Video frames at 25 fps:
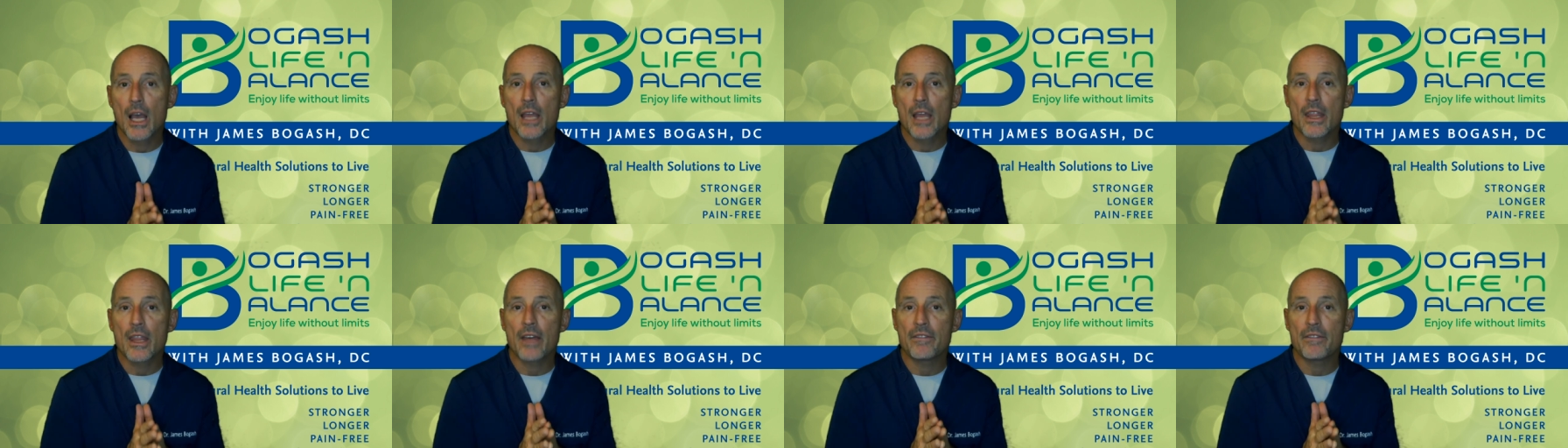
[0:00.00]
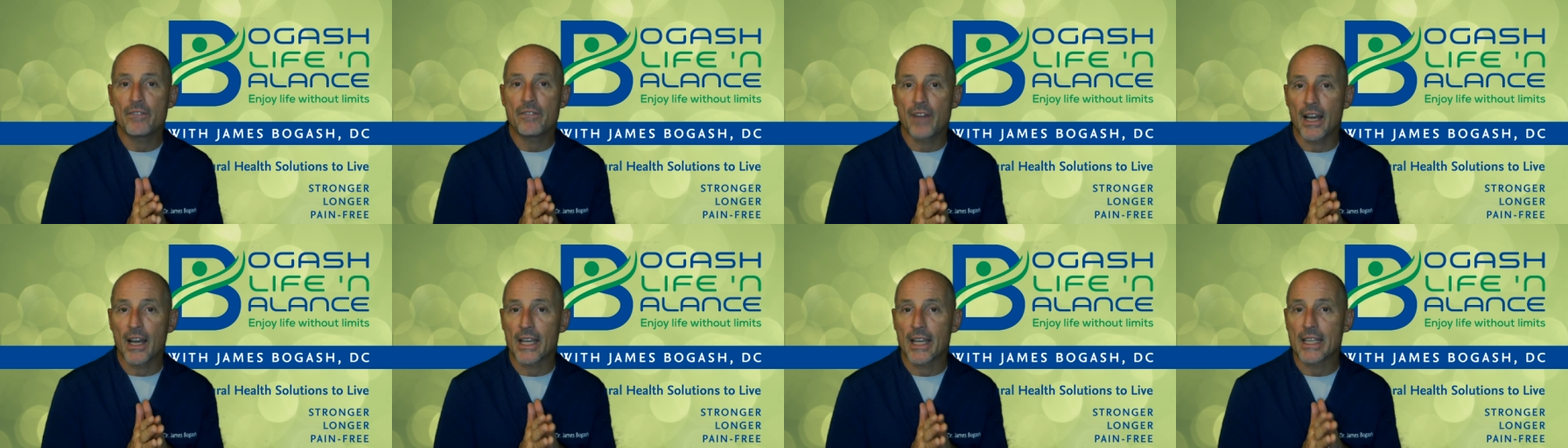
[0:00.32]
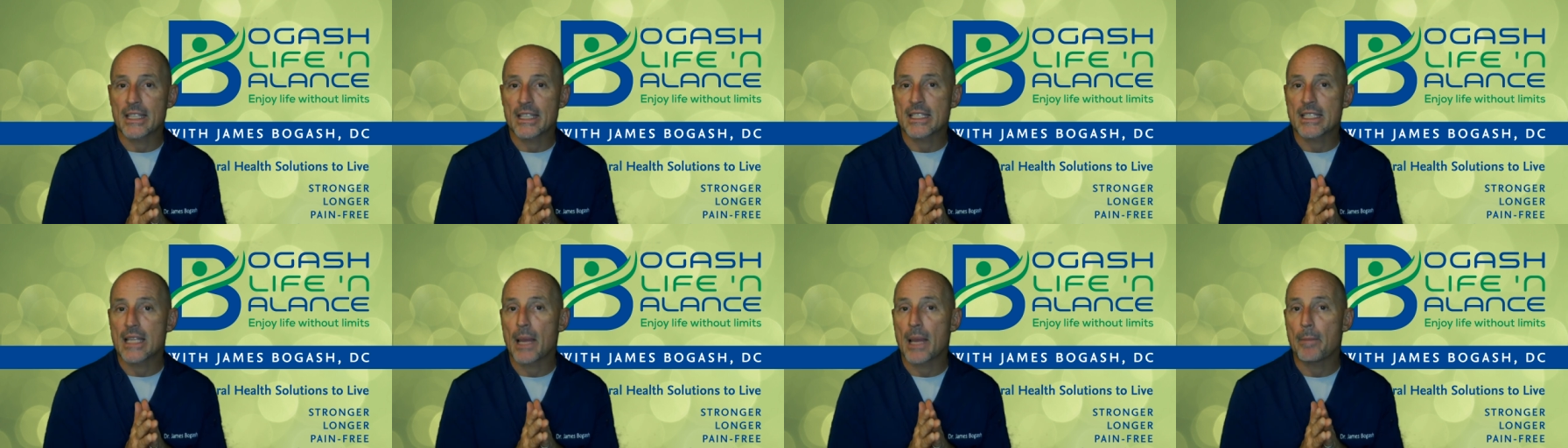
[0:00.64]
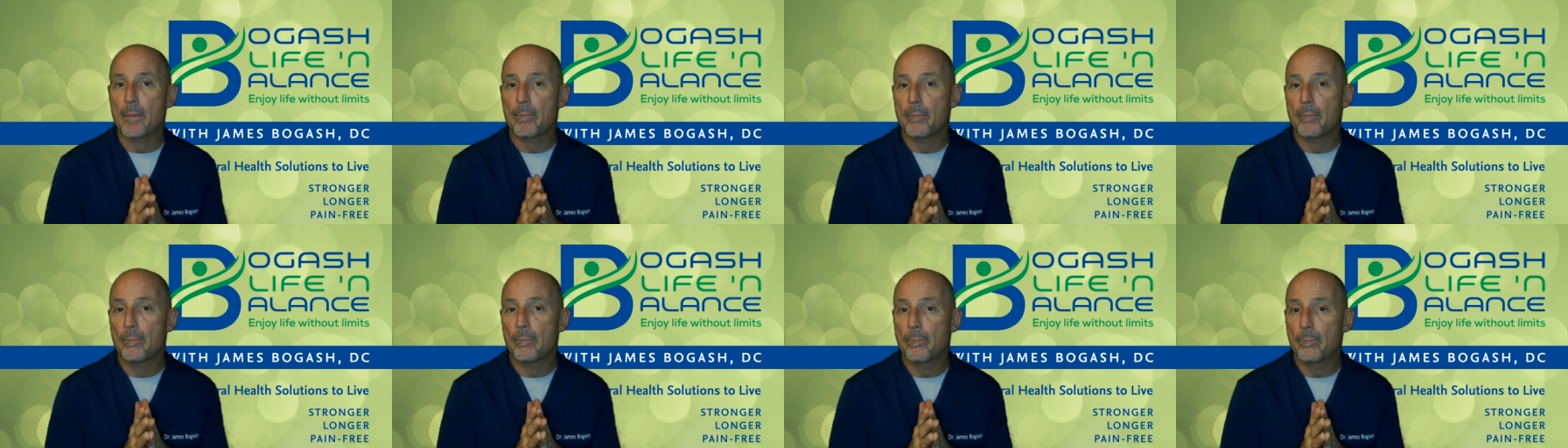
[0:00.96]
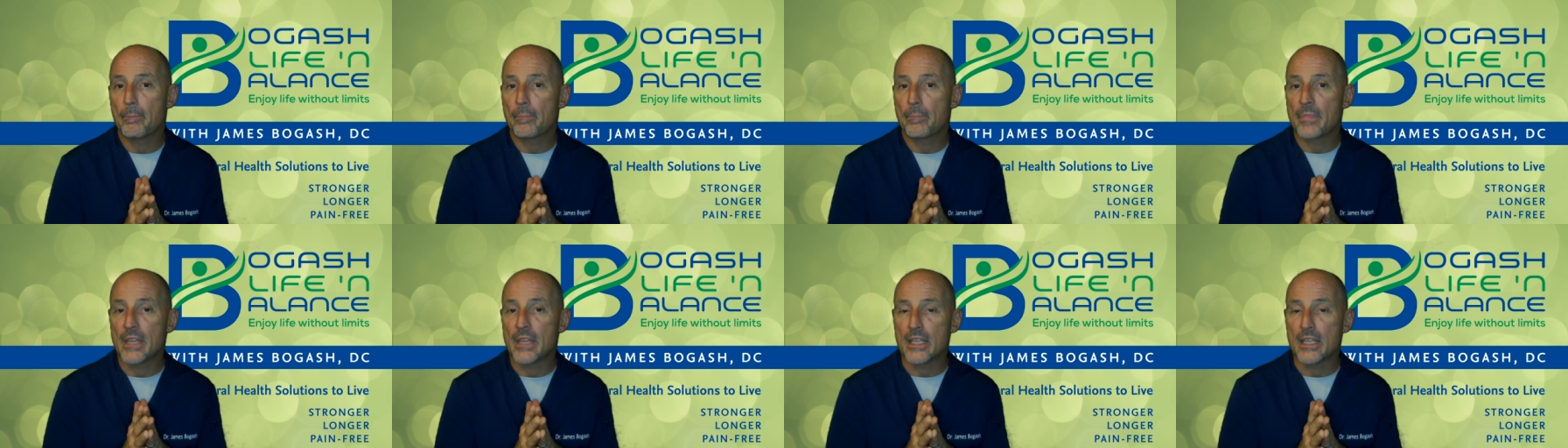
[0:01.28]
that finds that
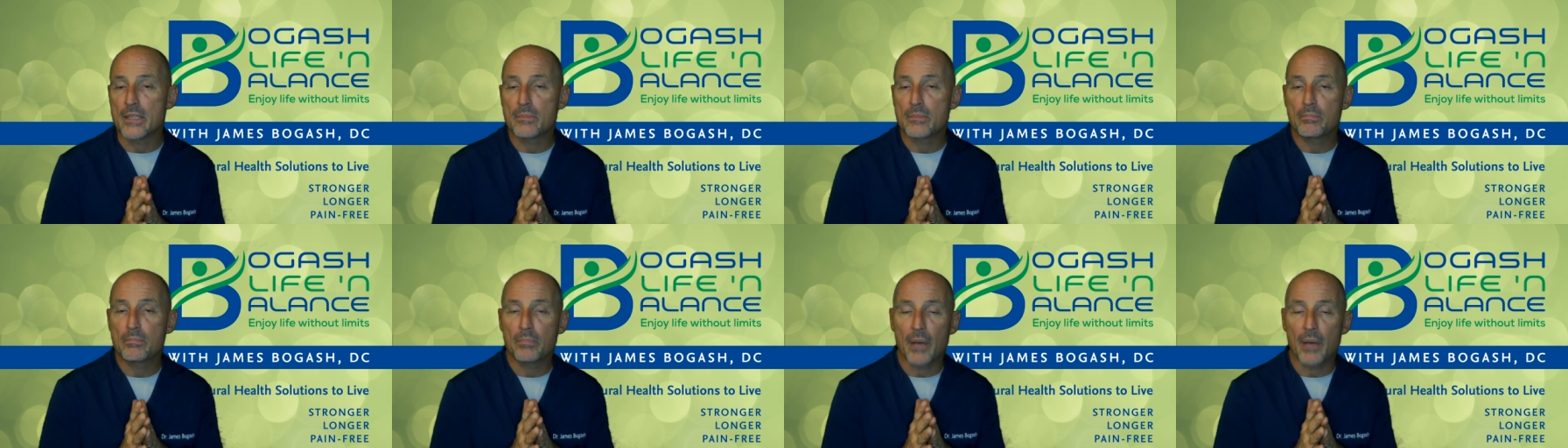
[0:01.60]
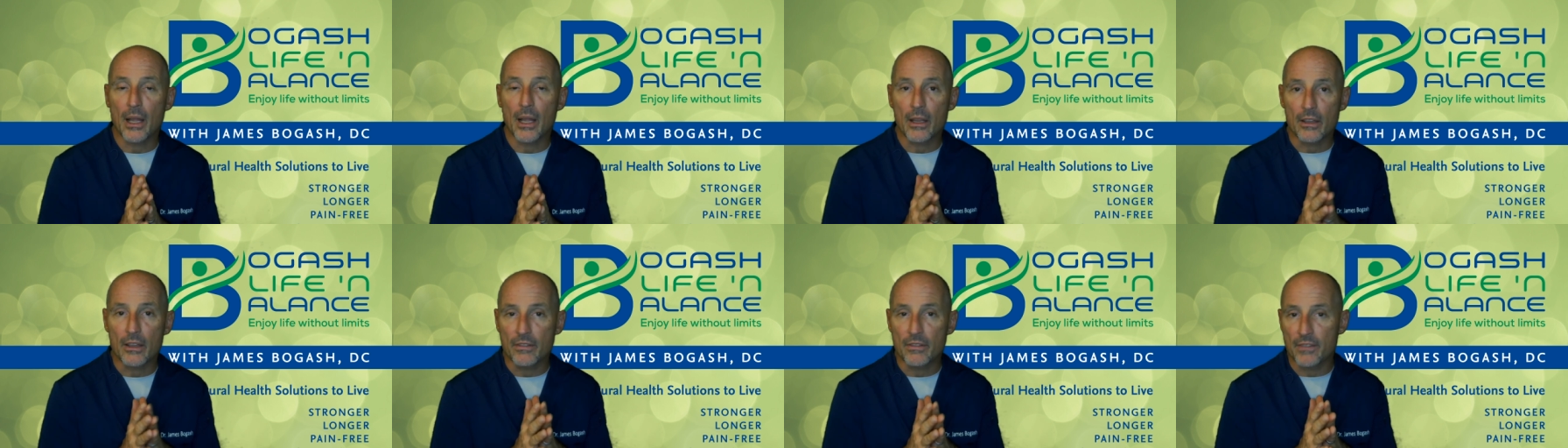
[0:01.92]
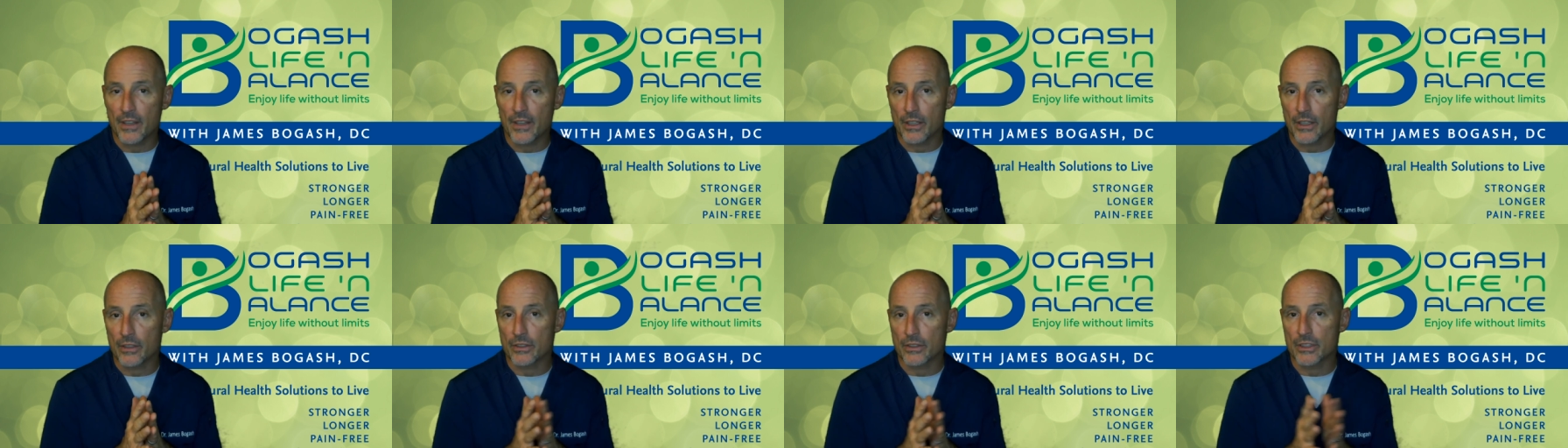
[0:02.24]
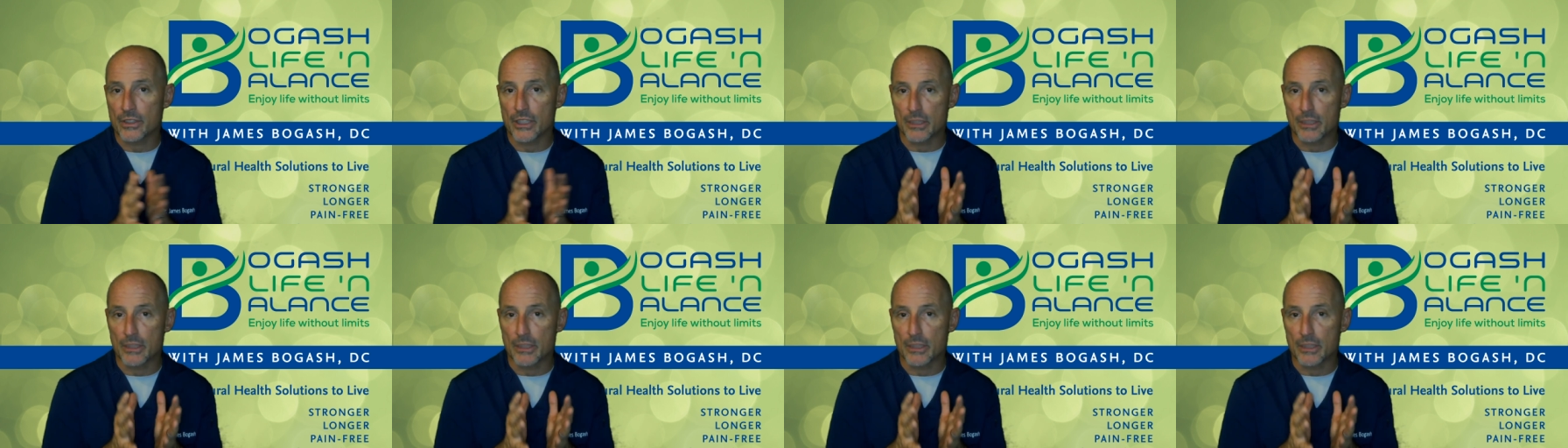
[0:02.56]
these polyphenols,